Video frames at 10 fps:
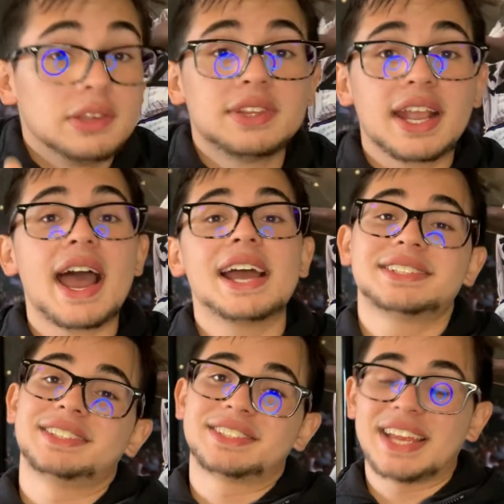The guy is
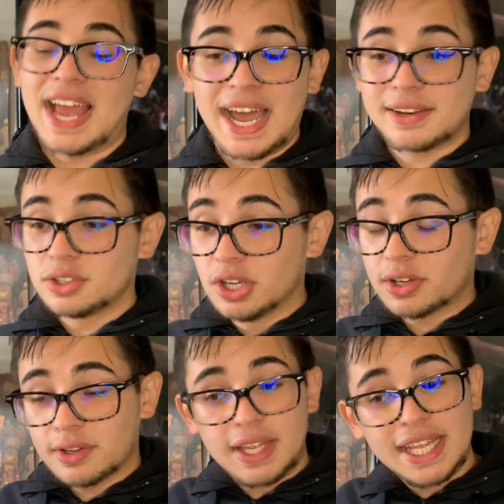insane.
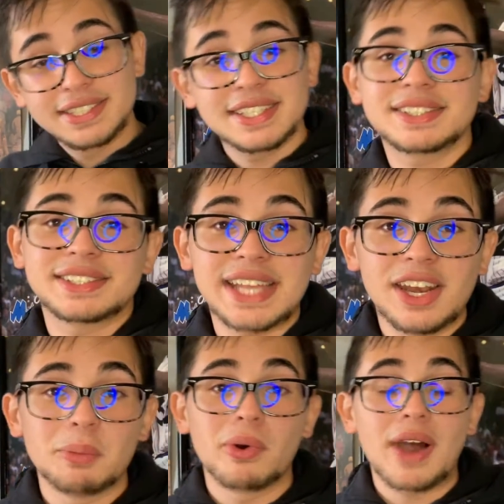Look, is it
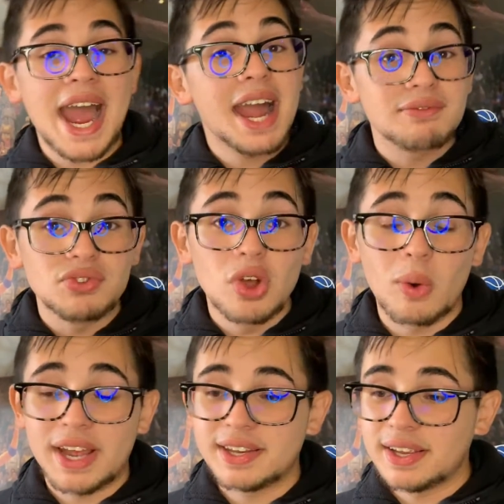sustainable? I have no
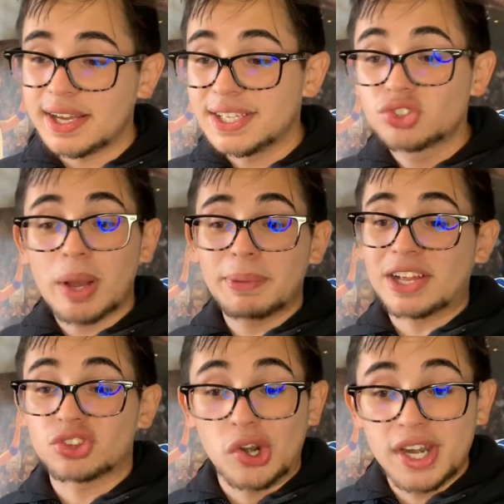idea. He dropped
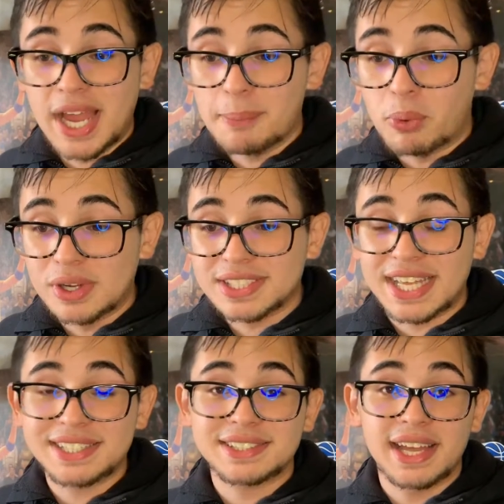like 39 points
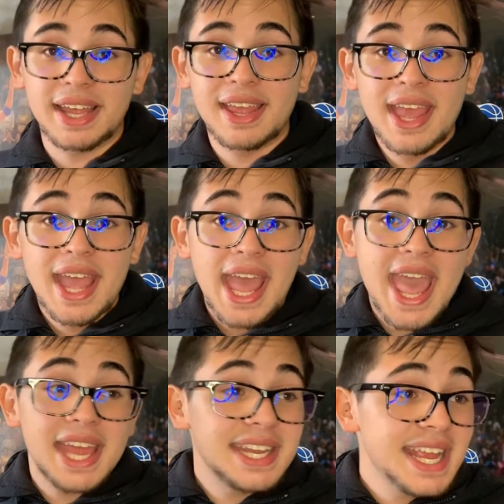last night,
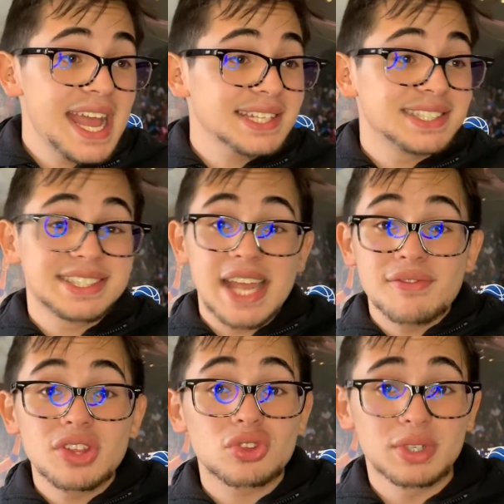and he had
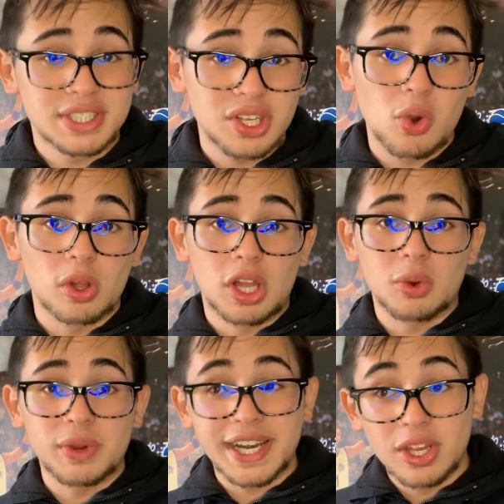7 threes to go along
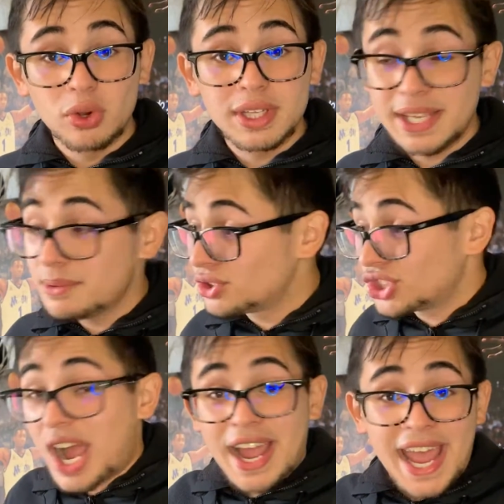with it. He
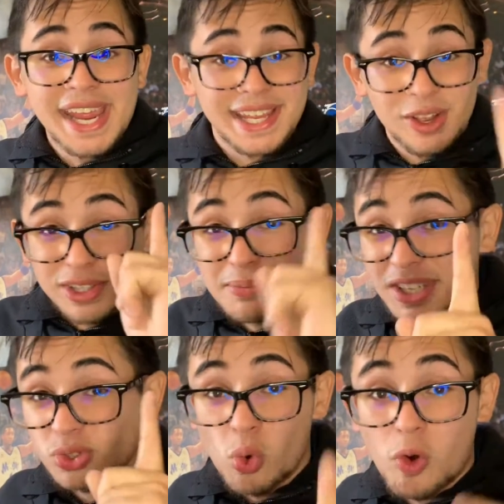shot 8. He only
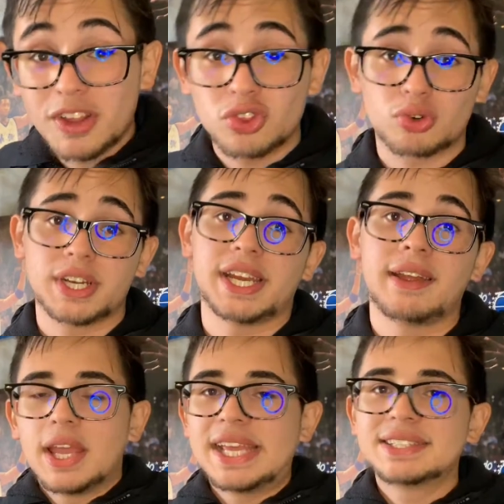missed 1 3.
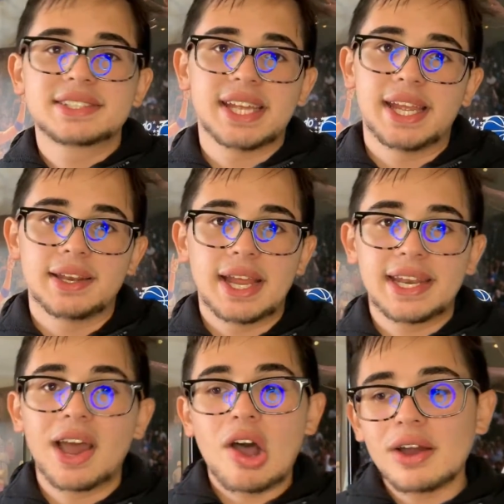Insane.
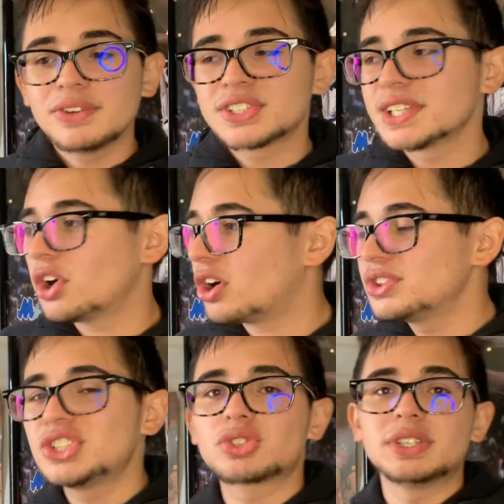Now, obviously, all
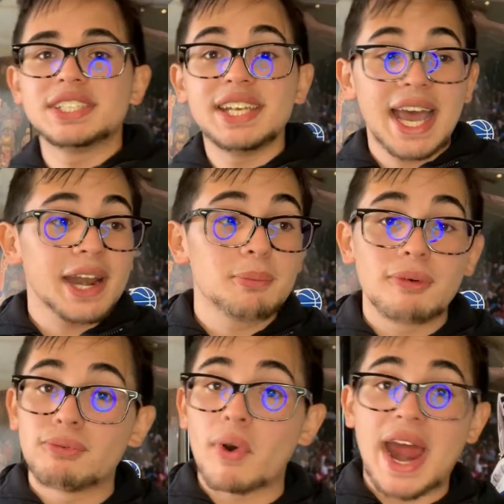these threes, he had them
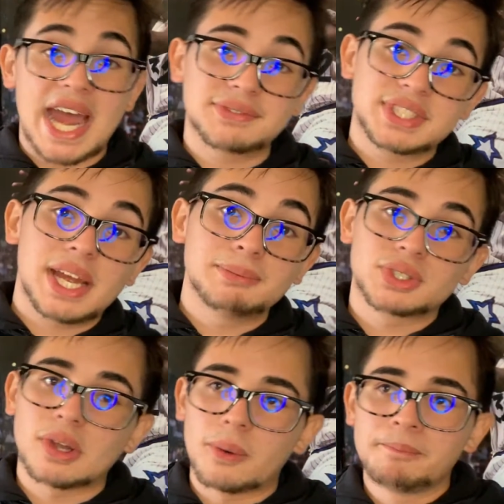before halftime.
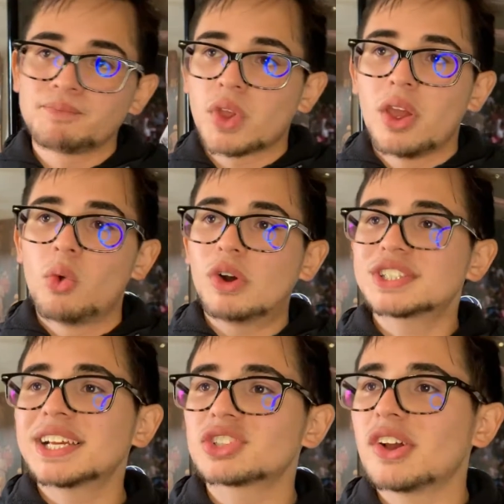So once
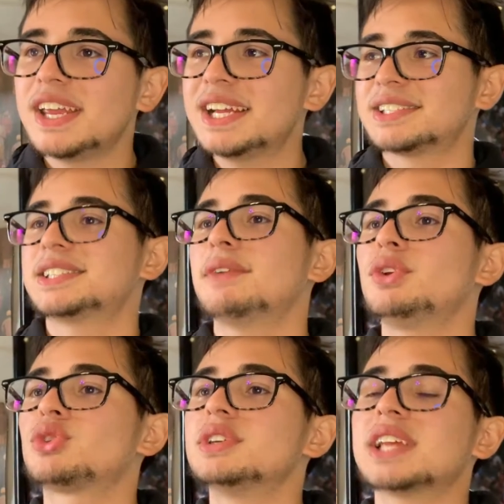I saw he had
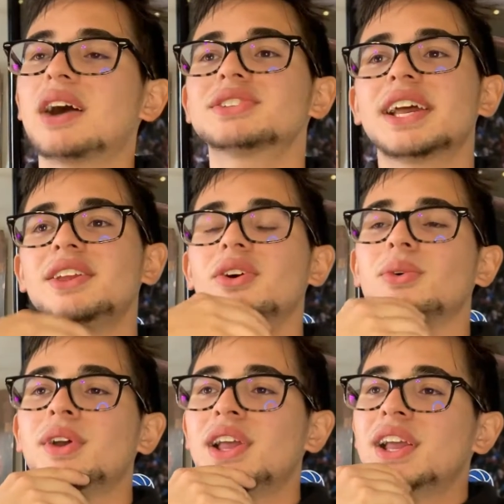7 threes, I was like,
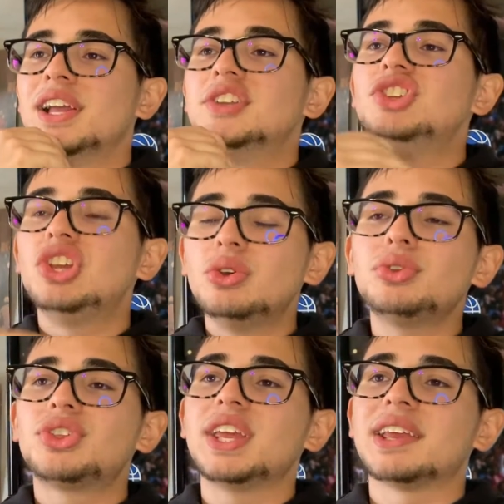yo, do you
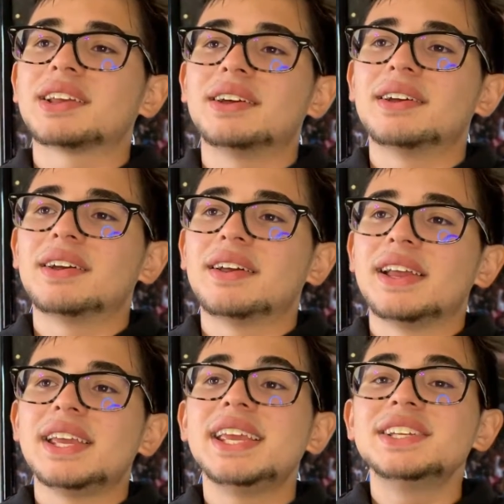think
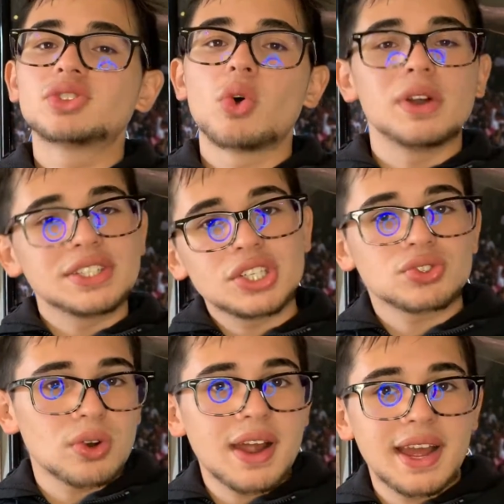he's going to
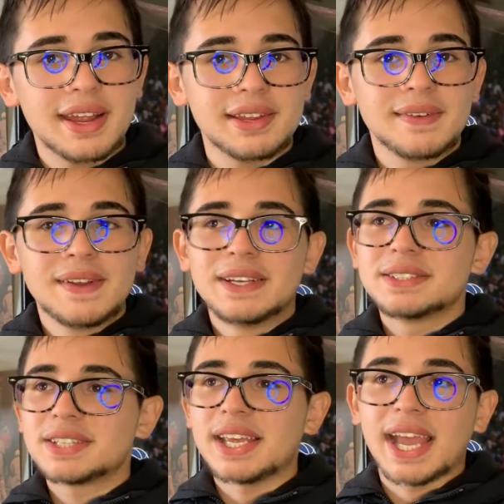try
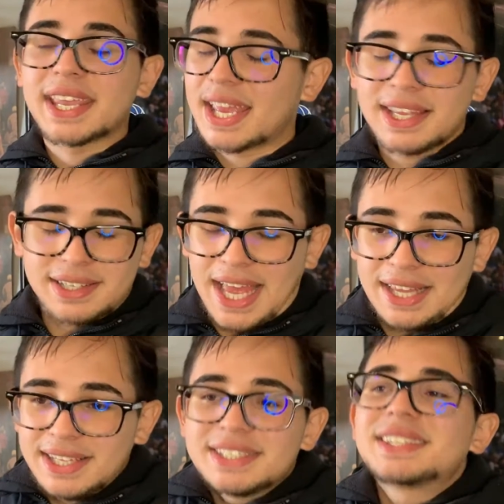to get at
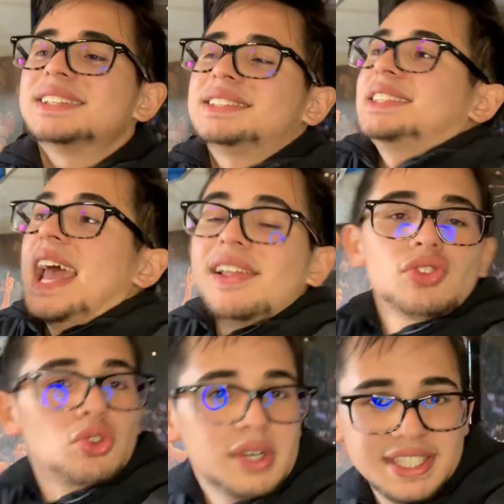least to 10
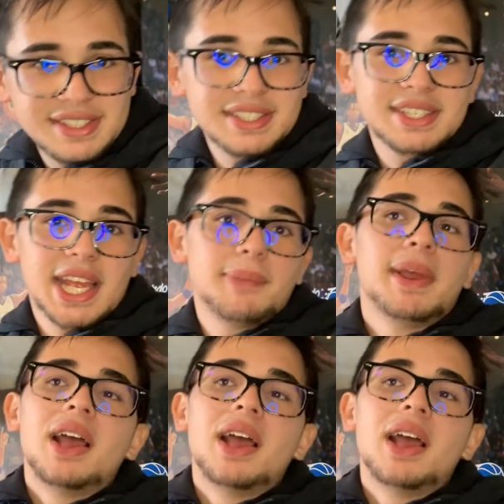threes this game?